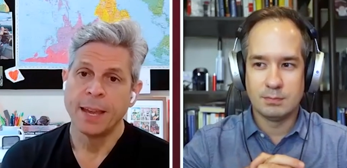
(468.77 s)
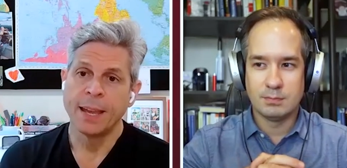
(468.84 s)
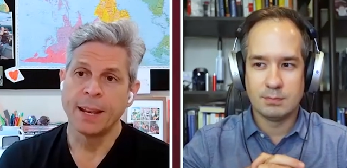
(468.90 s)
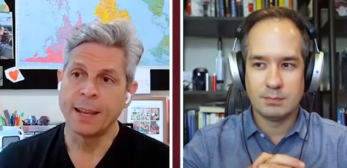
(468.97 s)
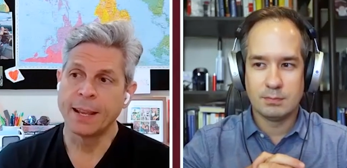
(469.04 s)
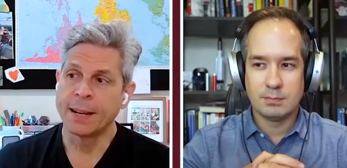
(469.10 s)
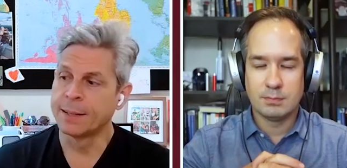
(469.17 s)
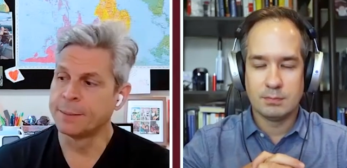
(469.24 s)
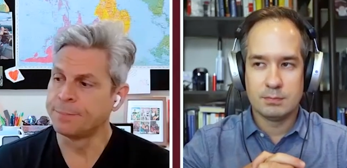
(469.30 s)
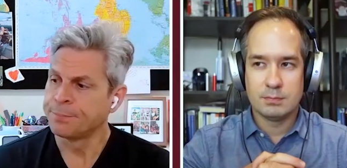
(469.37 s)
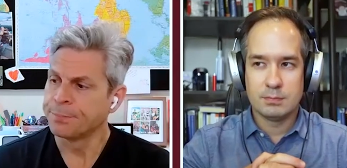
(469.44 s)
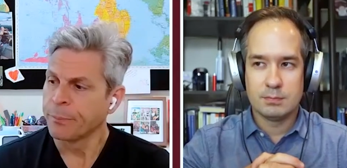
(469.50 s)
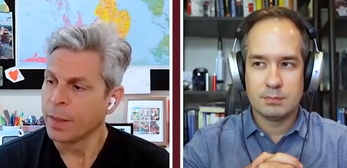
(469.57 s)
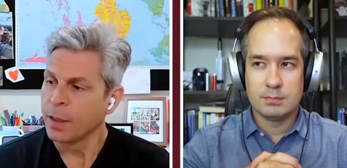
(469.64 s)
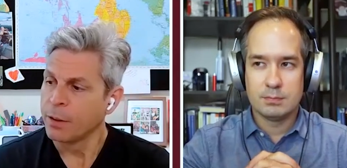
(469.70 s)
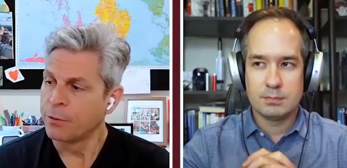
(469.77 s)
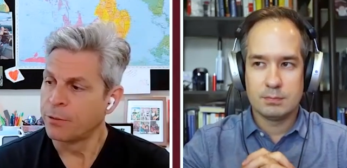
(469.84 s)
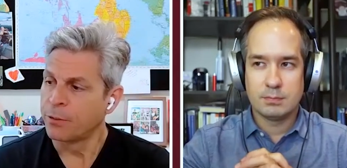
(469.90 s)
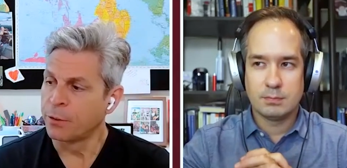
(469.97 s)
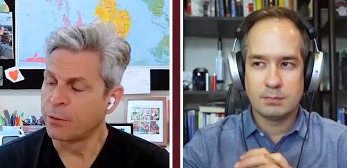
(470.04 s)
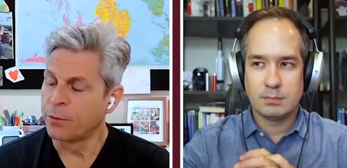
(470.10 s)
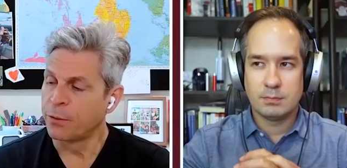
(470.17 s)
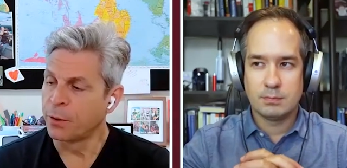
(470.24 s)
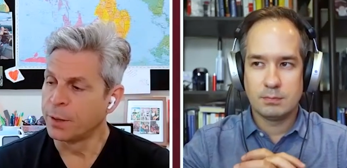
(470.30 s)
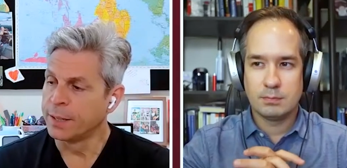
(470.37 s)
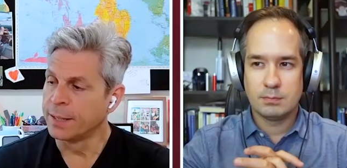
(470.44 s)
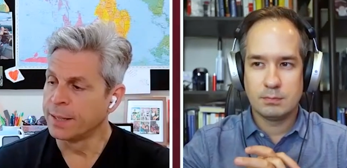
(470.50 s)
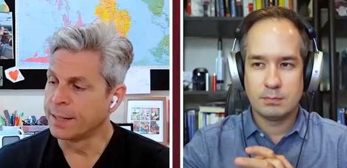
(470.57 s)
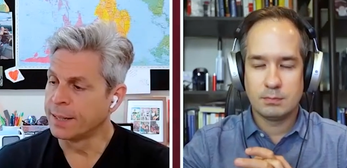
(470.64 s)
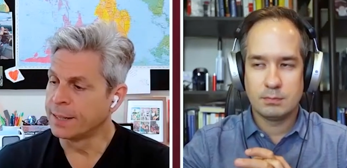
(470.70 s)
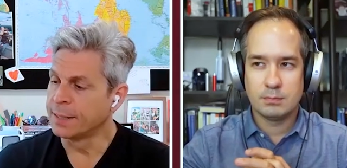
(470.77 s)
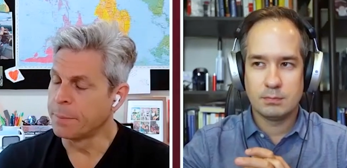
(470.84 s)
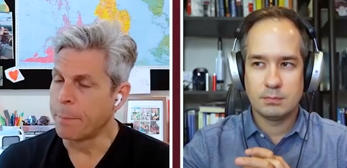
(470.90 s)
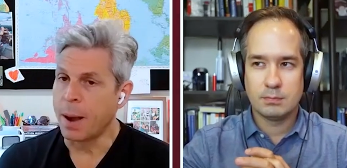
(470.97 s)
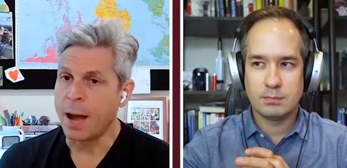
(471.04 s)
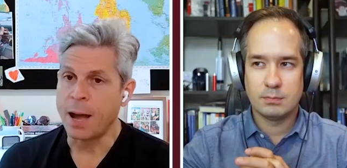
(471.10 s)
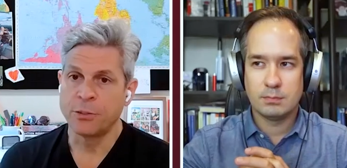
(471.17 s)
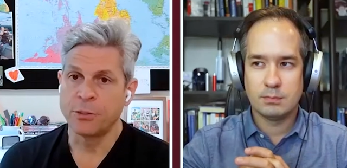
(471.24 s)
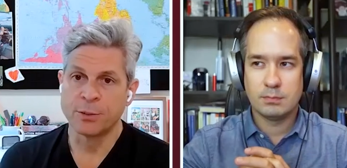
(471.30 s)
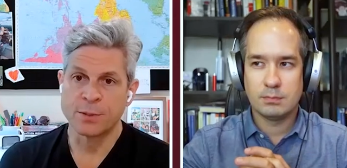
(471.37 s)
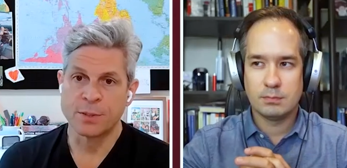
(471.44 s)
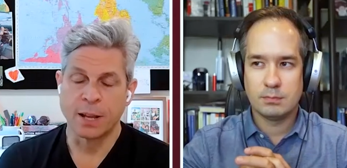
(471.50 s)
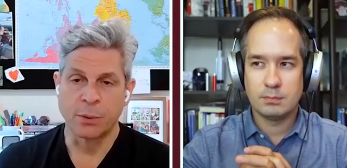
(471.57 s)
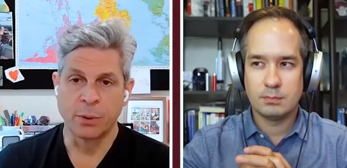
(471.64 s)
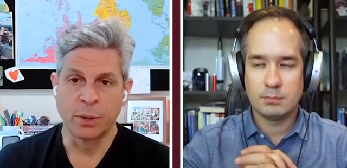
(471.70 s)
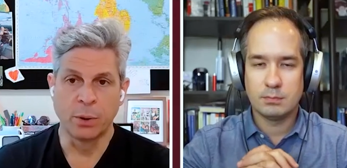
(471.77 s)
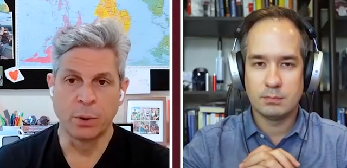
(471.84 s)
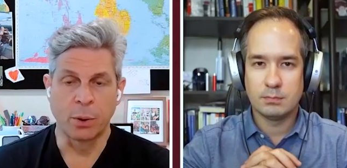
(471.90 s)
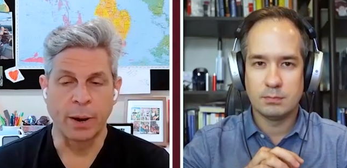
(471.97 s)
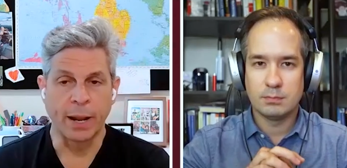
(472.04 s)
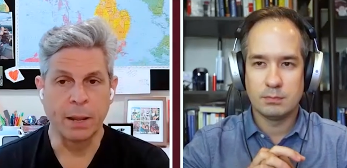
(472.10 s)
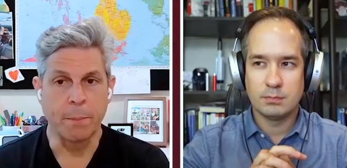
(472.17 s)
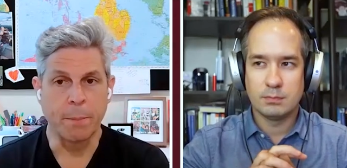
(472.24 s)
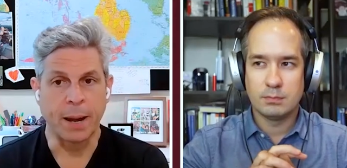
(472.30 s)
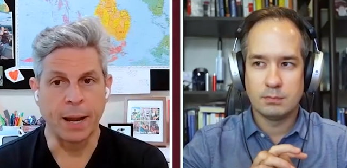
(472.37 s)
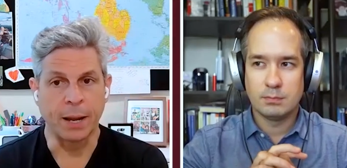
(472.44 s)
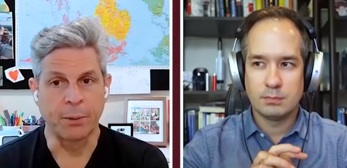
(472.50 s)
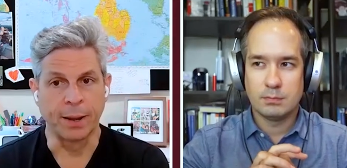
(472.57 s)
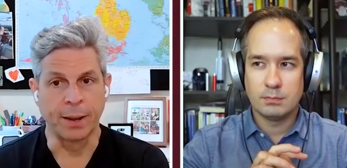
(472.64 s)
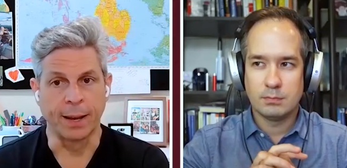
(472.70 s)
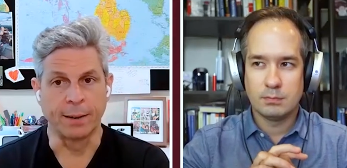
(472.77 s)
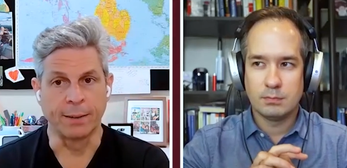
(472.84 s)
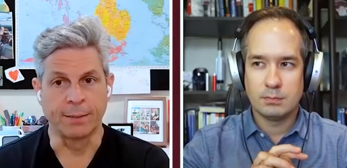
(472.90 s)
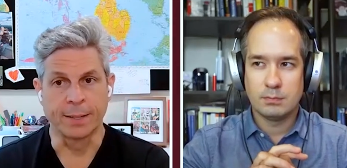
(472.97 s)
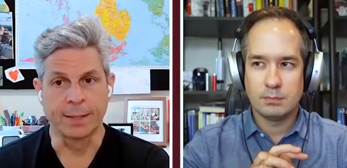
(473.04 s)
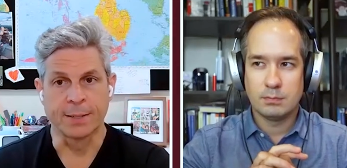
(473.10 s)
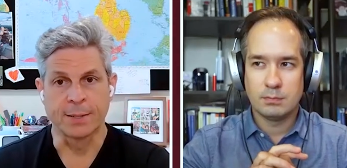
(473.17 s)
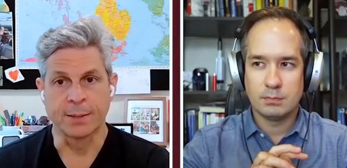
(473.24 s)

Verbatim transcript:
Speaker 1: In, a uh, from the the modules that are, you already migrated, right?